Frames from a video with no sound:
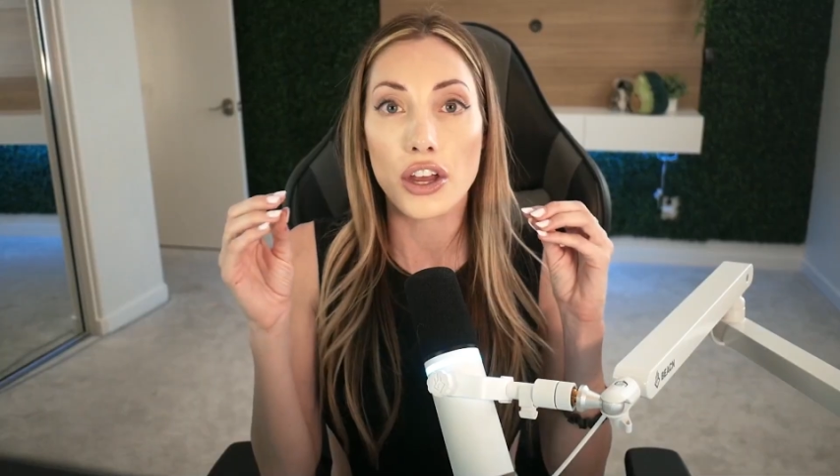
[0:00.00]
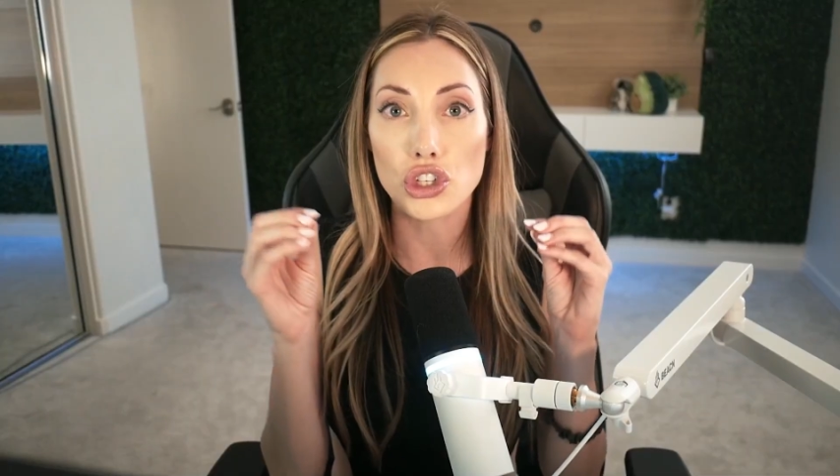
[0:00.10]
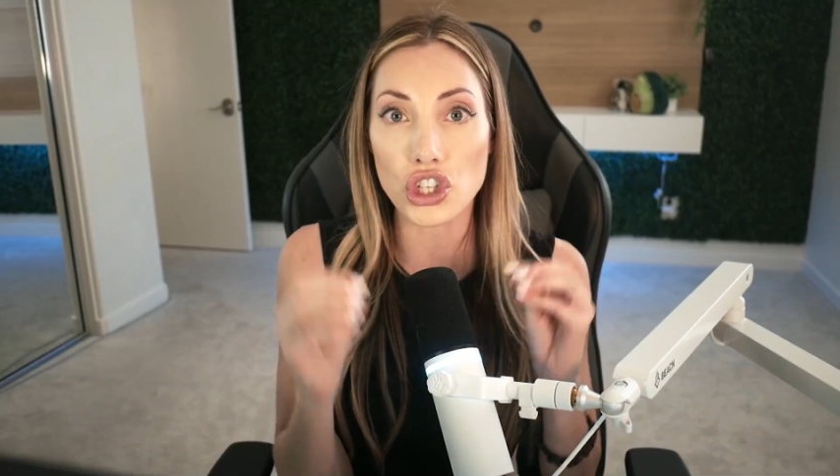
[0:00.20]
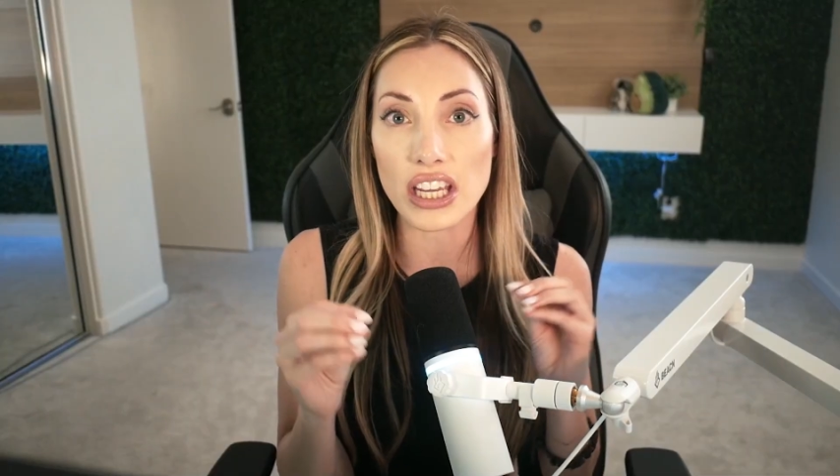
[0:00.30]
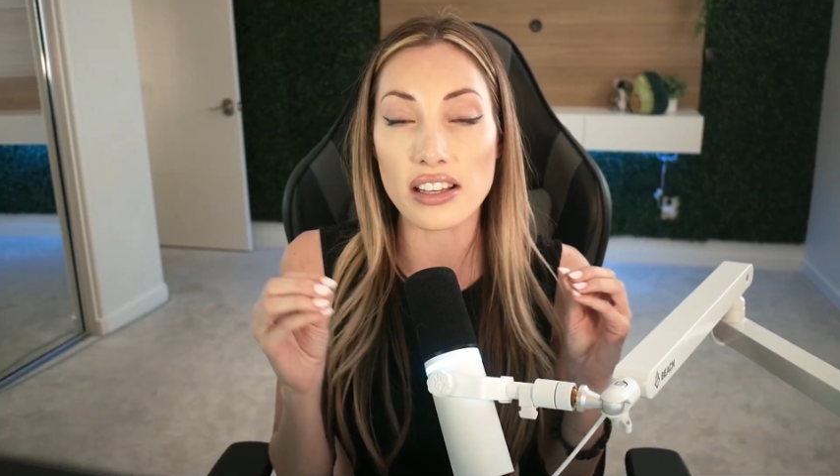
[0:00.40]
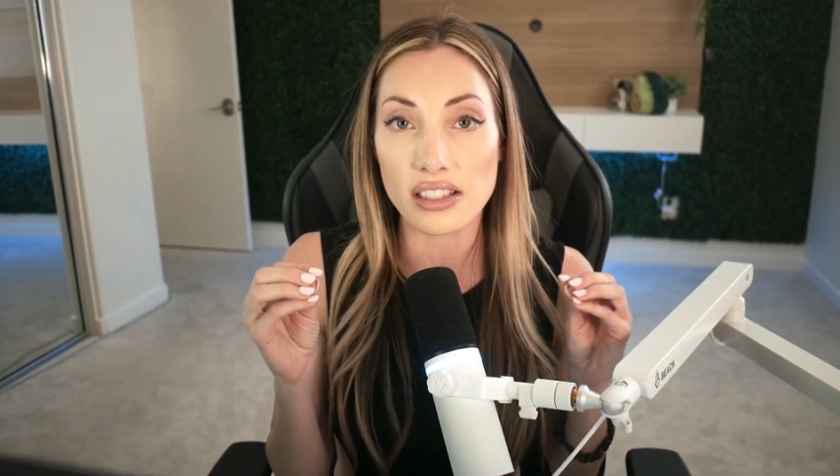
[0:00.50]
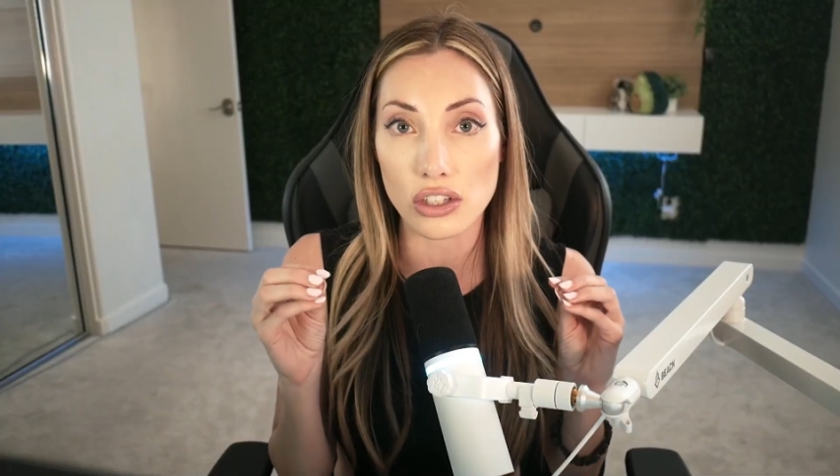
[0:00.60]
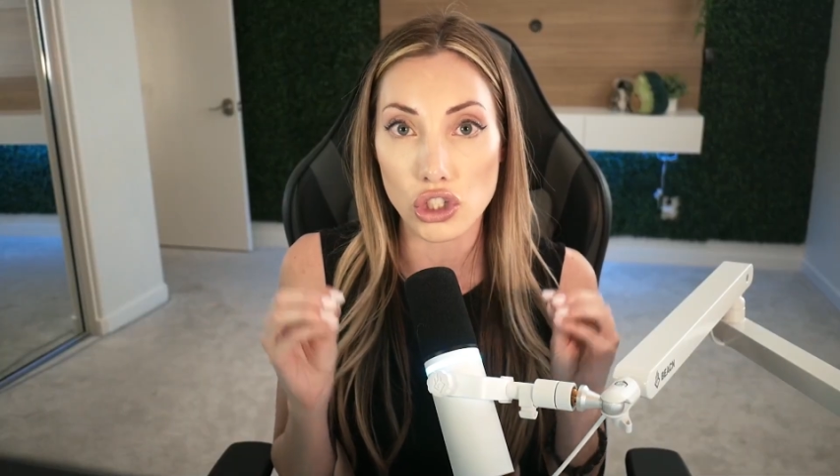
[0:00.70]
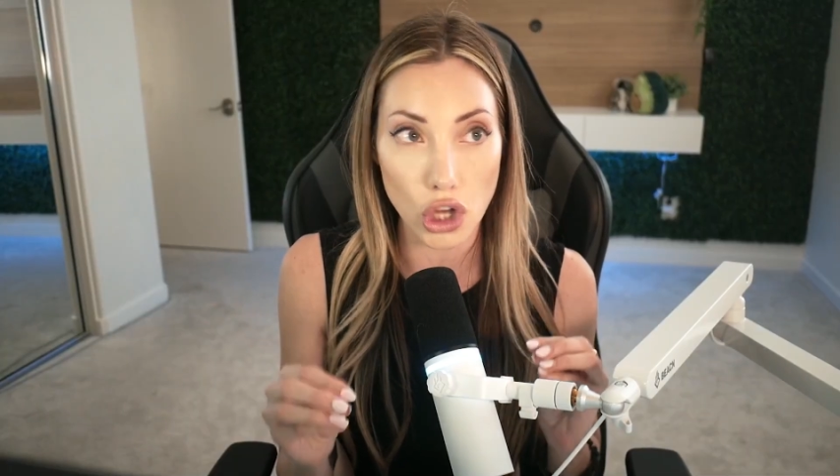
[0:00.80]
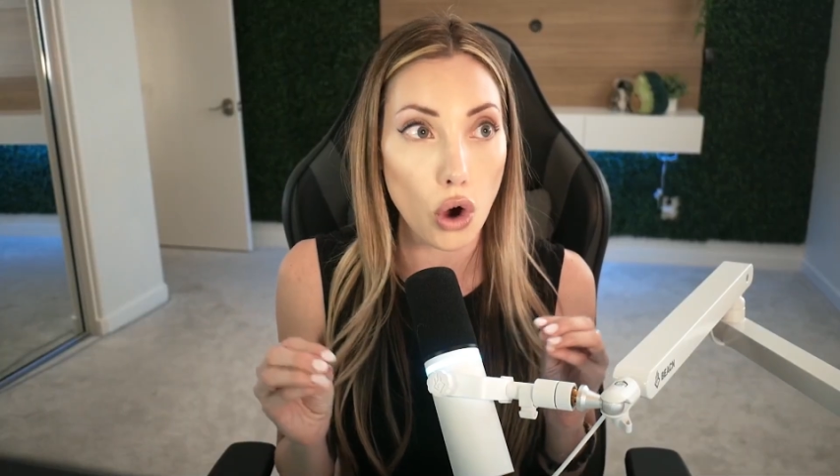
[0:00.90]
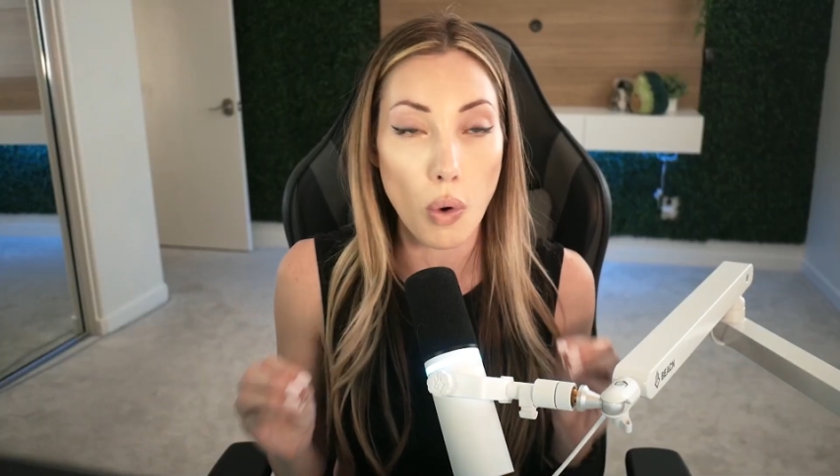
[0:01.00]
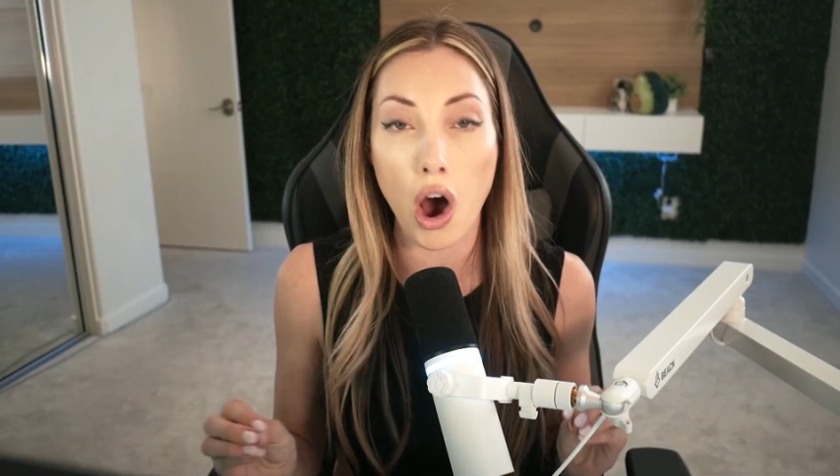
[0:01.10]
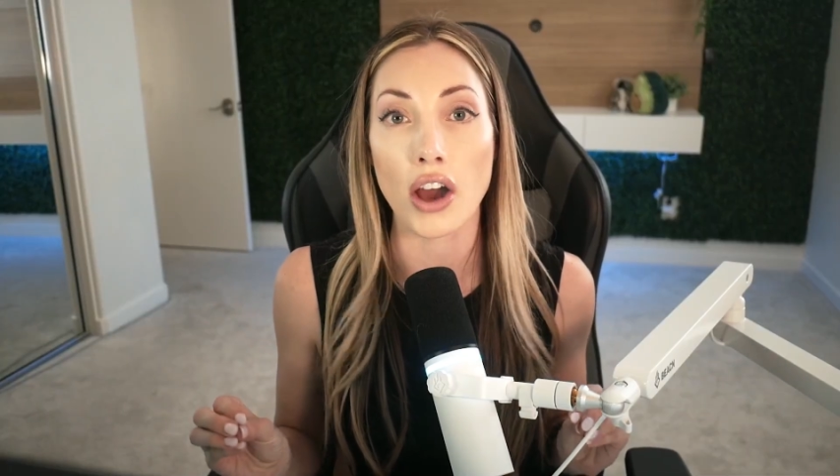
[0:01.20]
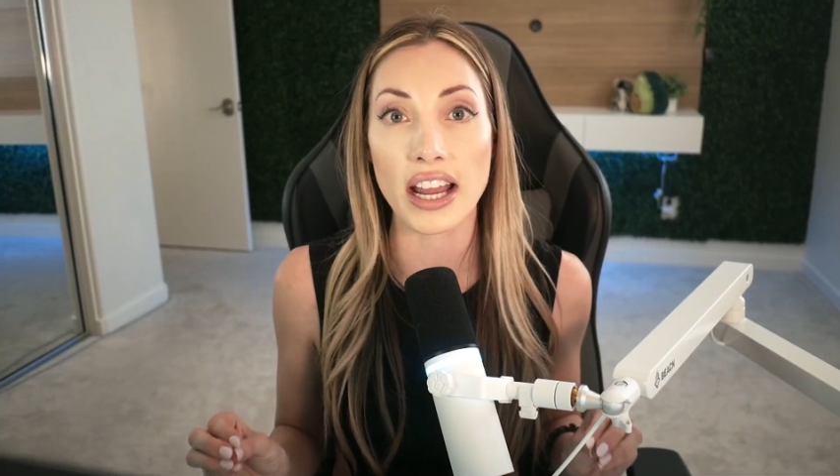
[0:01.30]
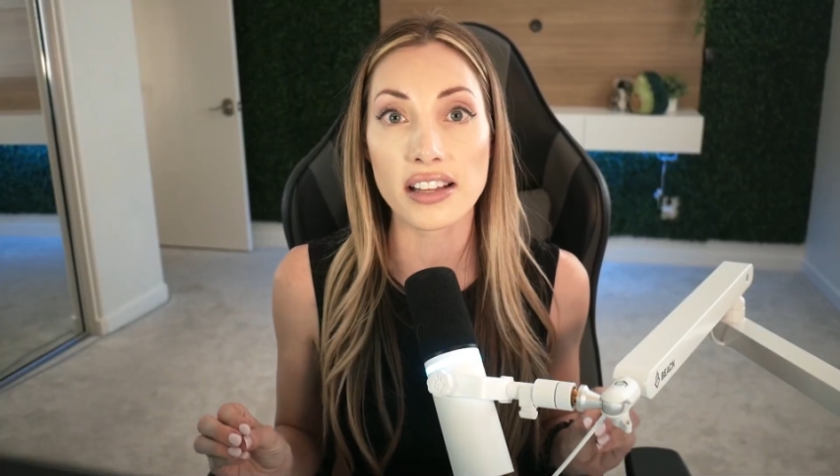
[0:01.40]
she is so
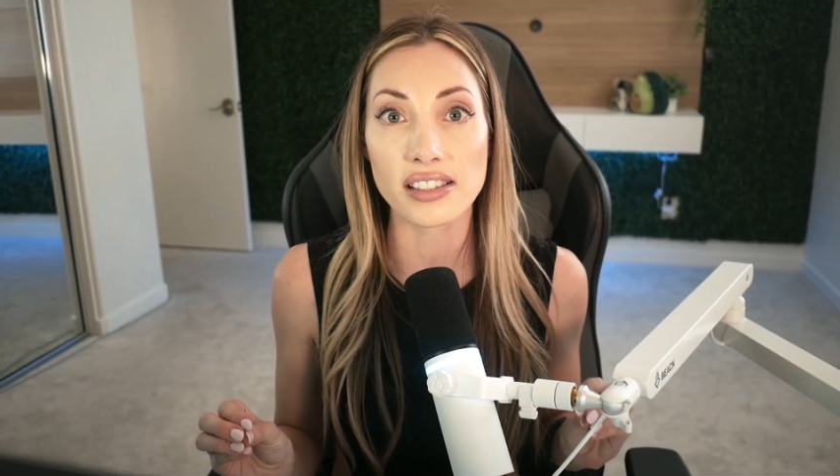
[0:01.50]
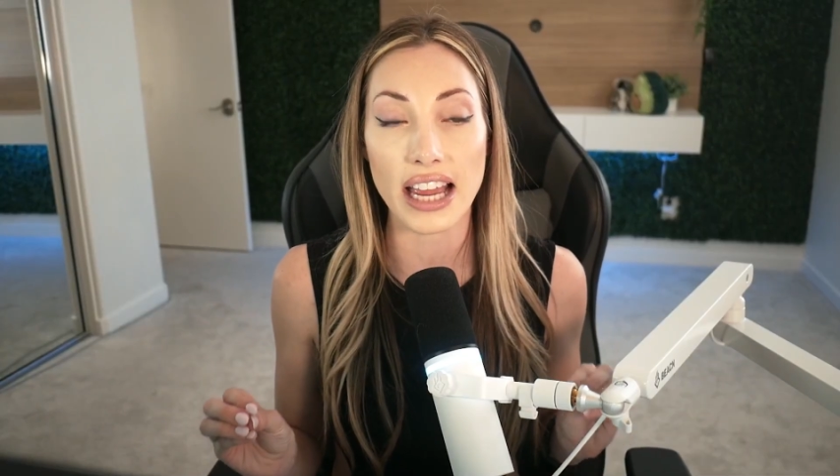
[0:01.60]
honest,